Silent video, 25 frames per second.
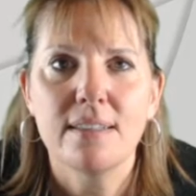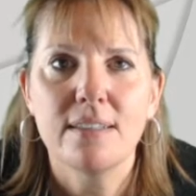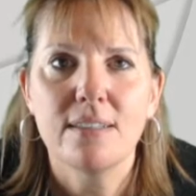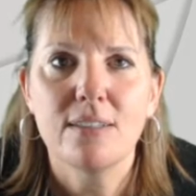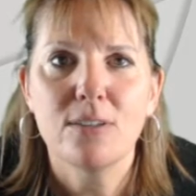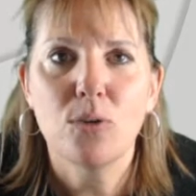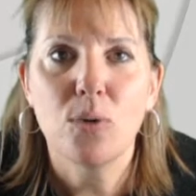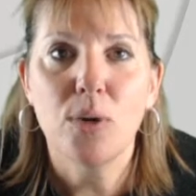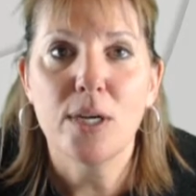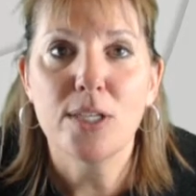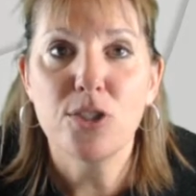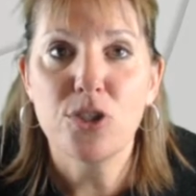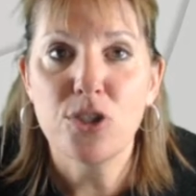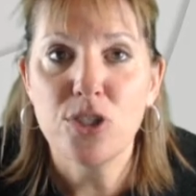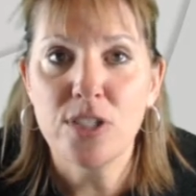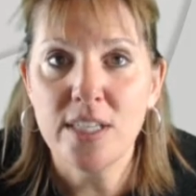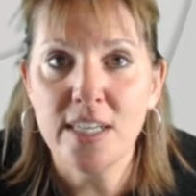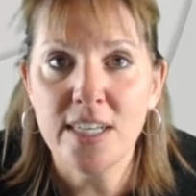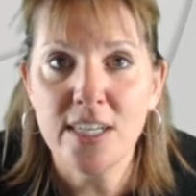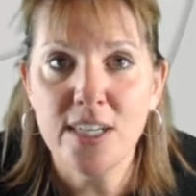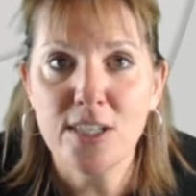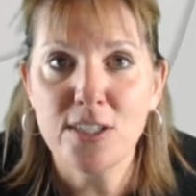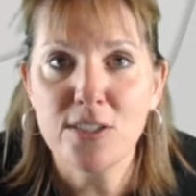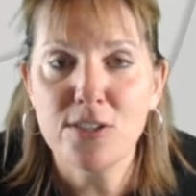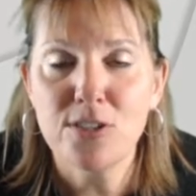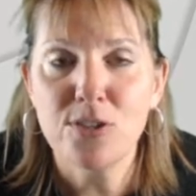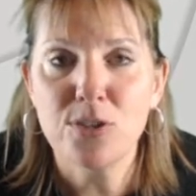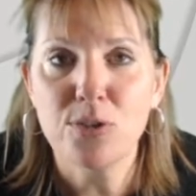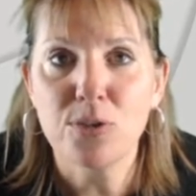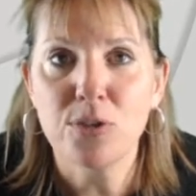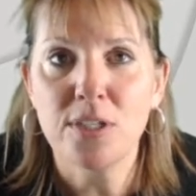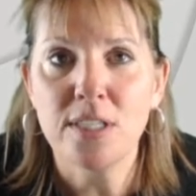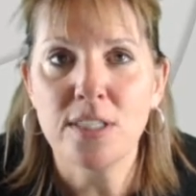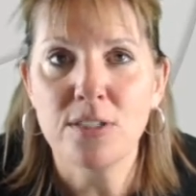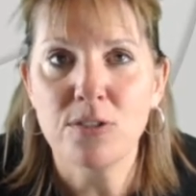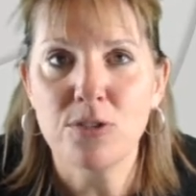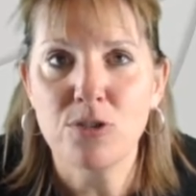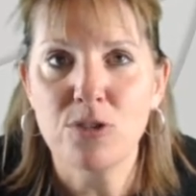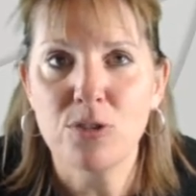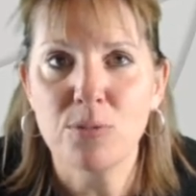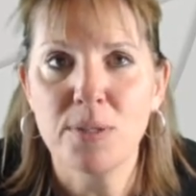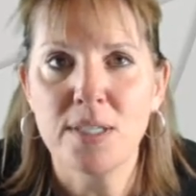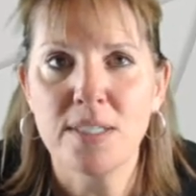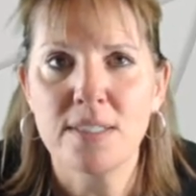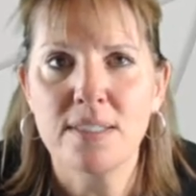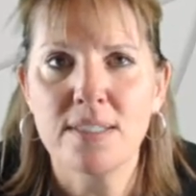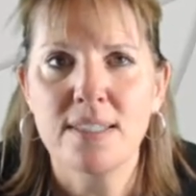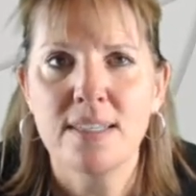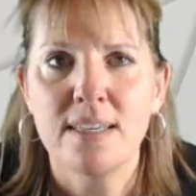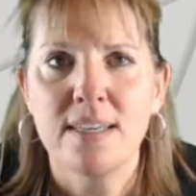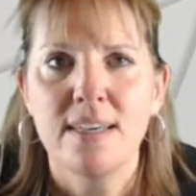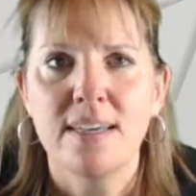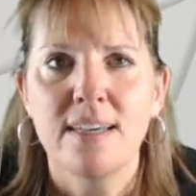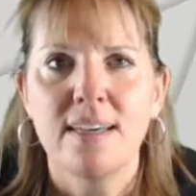questionnaires or instruments.